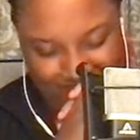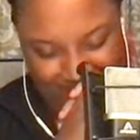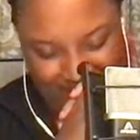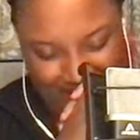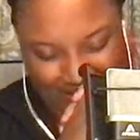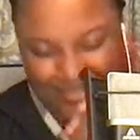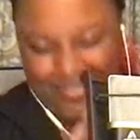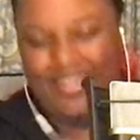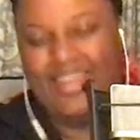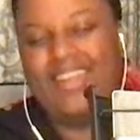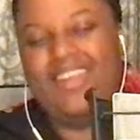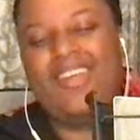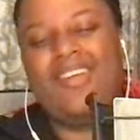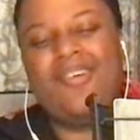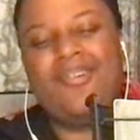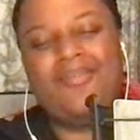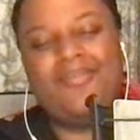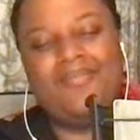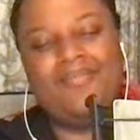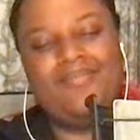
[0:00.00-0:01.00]
I thank
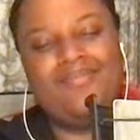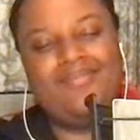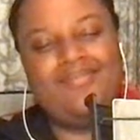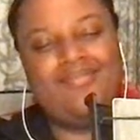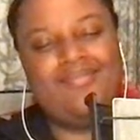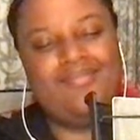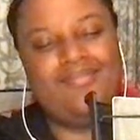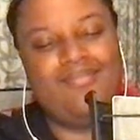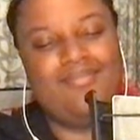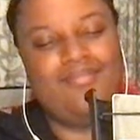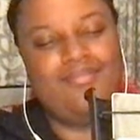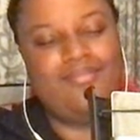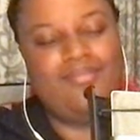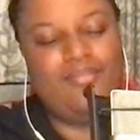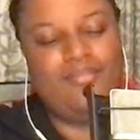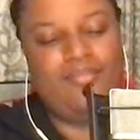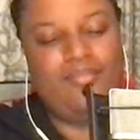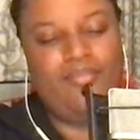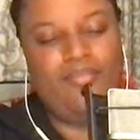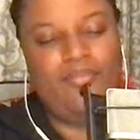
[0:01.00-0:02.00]
you
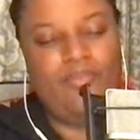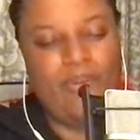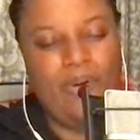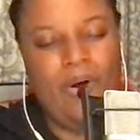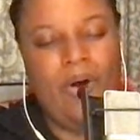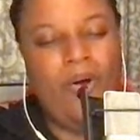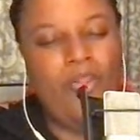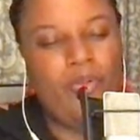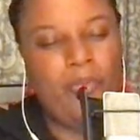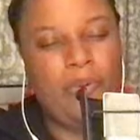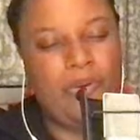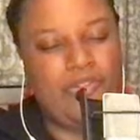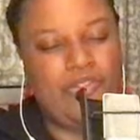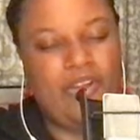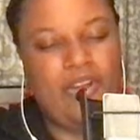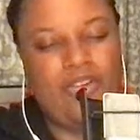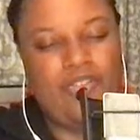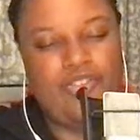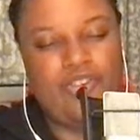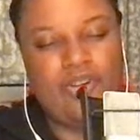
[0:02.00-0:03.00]
for all the work that
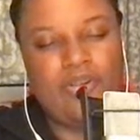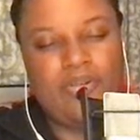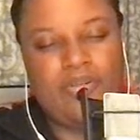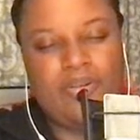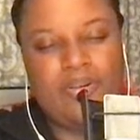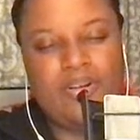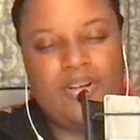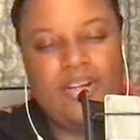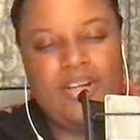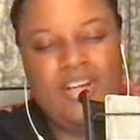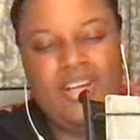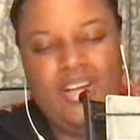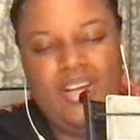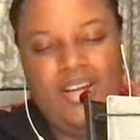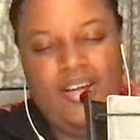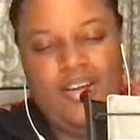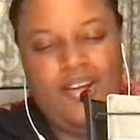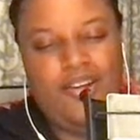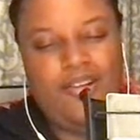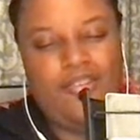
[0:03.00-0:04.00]
you do
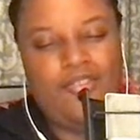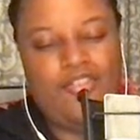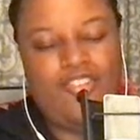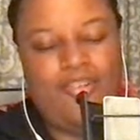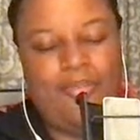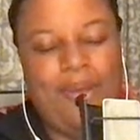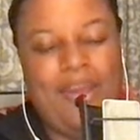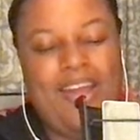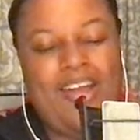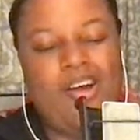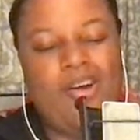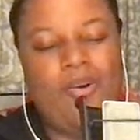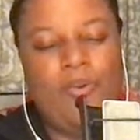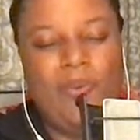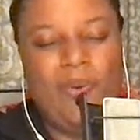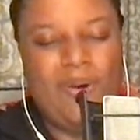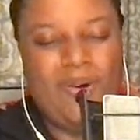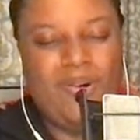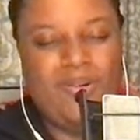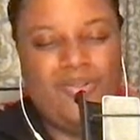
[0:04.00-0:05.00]
to make our
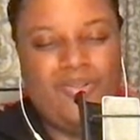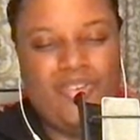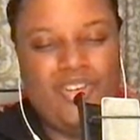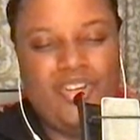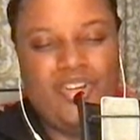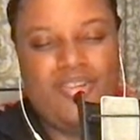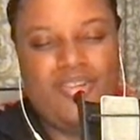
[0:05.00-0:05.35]
world